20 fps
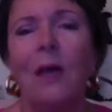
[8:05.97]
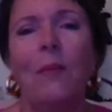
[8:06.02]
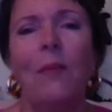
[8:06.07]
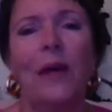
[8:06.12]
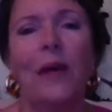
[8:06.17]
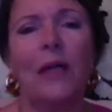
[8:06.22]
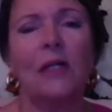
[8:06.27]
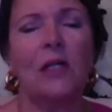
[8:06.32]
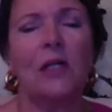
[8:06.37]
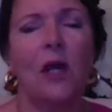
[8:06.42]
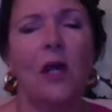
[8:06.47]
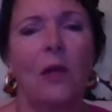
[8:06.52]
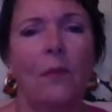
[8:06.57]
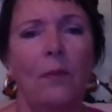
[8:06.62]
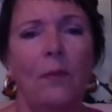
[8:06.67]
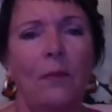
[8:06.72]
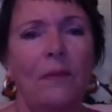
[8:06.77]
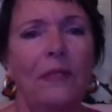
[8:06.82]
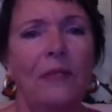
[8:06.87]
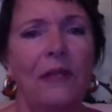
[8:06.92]
But
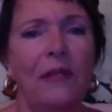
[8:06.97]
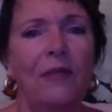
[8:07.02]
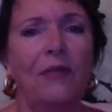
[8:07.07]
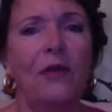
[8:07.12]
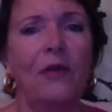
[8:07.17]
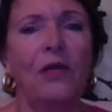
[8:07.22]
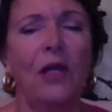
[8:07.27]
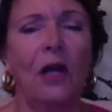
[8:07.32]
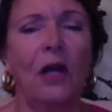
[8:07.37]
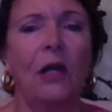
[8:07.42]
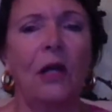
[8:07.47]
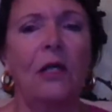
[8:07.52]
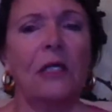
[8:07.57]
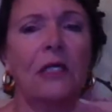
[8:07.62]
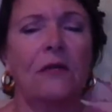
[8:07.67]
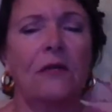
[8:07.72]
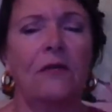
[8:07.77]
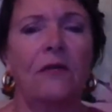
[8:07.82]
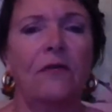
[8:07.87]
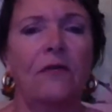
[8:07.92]
different
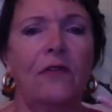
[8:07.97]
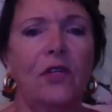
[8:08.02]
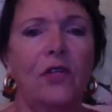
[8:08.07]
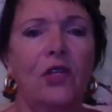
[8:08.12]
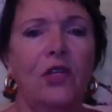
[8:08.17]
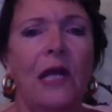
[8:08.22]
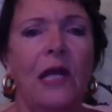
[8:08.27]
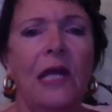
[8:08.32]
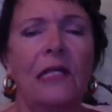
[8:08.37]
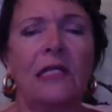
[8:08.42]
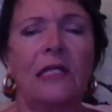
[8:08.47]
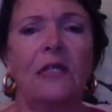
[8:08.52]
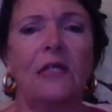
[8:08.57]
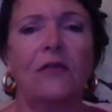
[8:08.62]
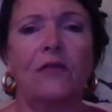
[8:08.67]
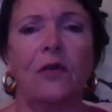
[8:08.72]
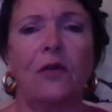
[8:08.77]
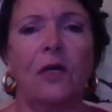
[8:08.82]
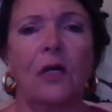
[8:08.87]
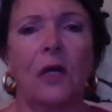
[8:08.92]
colors, if you visualize
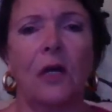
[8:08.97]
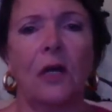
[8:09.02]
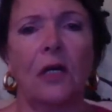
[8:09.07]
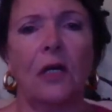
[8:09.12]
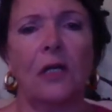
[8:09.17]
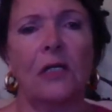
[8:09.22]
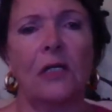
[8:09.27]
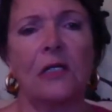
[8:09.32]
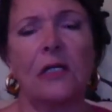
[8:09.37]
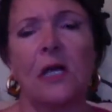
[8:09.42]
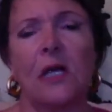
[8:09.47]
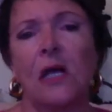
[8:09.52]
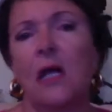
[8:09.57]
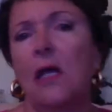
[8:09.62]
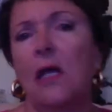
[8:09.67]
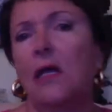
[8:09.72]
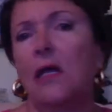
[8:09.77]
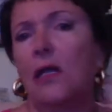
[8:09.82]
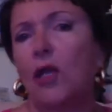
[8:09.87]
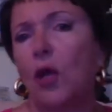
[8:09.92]
different colors,
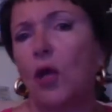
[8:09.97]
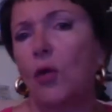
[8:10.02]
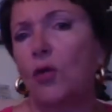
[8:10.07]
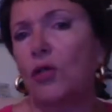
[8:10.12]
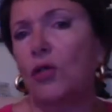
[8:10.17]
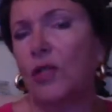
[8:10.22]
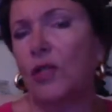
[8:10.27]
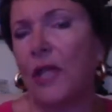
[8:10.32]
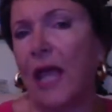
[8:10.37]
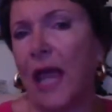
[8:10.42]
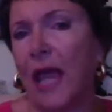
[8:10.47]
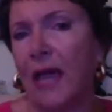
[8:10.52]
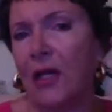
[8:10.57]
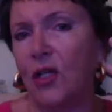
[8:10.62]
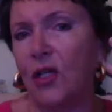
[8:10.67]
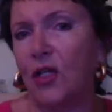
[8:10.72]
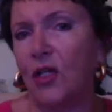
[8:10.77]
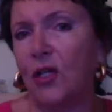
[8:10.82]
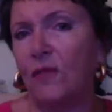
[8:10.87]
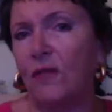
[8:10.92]
the
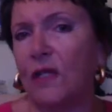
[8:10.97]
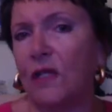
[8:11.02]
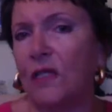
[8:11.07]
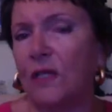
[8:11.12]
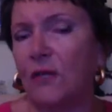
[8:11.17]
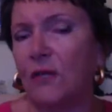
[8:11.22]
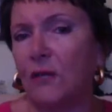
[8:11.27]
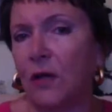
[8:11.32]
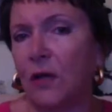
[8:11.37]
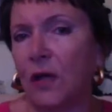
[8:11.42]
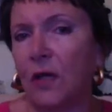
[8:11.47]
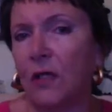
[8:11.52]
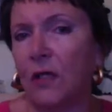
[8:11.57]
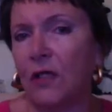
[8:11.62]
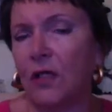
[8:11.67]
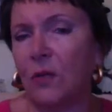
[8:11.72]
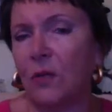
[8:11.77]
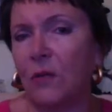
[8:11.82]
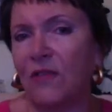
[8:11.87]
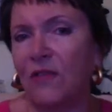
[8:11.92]
energy of these different
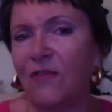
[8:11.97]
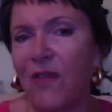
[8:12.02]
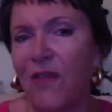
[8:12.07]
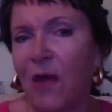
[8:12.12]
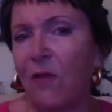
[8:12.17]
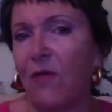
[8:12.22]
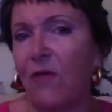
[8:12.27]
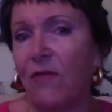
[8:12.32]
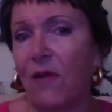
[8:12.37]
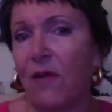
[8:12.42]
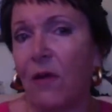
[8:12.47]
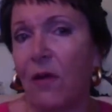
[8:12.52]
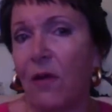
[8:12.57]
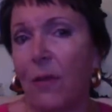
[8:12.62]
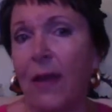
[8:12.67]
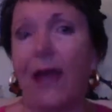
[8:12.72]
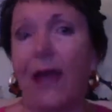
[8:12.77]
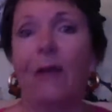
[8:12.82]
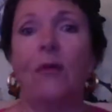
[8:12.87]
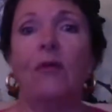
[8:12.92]
colors can be very, very
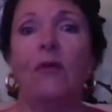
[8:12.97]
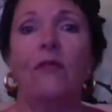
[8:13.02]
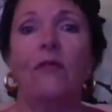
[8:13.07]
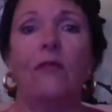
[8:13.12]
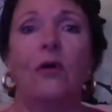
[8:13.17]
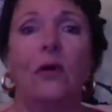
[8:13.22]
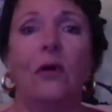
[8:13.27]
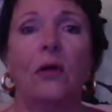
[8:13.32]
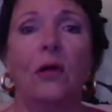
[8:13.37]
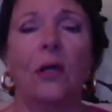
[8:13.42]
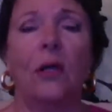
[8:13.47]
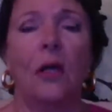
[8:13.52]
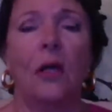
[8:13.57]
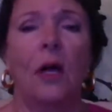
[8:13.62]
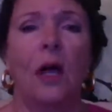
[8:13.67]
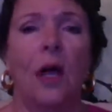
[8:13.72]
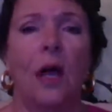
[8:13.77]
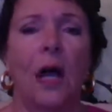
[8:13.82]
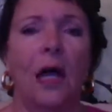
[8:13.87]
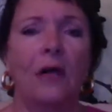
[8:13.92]
powerful
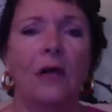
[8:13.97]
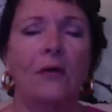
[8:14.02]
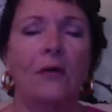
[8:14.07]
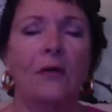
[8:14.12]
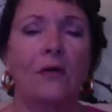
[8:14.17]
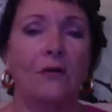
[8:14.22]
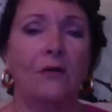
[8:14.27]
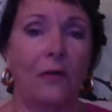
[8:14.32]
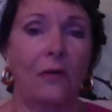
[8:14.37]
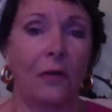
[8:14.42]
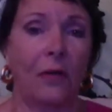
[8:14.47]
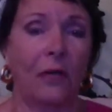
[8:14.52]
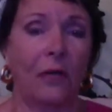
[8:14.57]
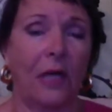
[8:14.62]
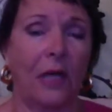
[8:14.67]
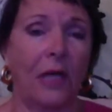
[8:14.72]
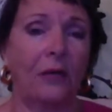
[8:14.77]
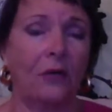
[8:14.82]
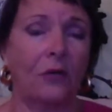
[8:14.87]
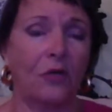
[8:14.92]
and
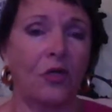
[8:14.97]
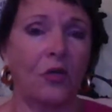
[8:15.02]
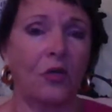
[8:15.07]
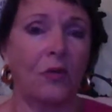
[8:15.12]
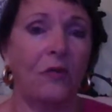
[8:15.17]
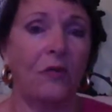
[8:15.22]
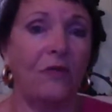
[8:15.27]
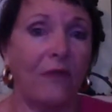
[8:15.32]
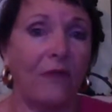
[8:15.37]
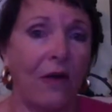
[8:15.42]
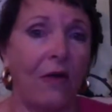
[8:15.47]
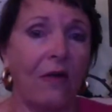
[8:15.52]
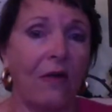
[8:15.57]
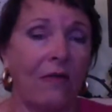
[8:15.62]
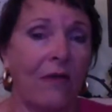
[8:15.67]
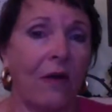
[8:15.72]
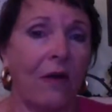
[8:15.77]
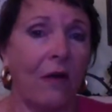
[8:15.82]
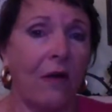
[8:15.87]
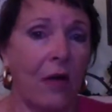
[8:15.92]
can also be very,
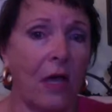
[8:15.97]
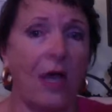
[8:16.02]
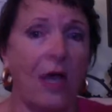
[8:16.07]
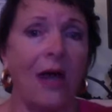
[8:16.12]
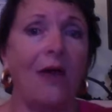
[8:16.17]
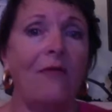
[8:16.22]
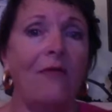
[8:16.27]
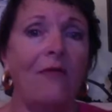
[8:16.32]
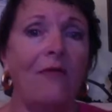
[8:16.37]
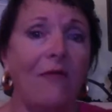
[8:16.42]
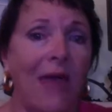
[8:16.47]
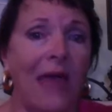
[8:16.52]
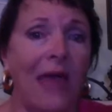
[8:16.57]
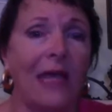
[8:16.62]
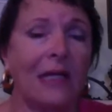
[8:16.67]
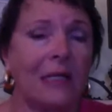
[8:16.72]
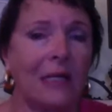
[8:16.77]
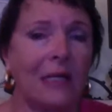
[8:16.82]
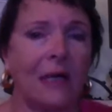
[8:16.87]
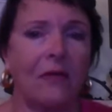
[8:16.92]
very
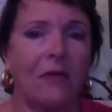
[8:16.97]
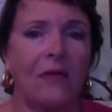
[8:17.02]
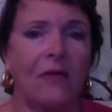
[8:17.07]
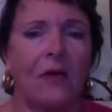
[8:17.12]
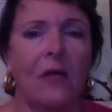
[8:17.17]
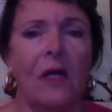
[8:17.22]
effective.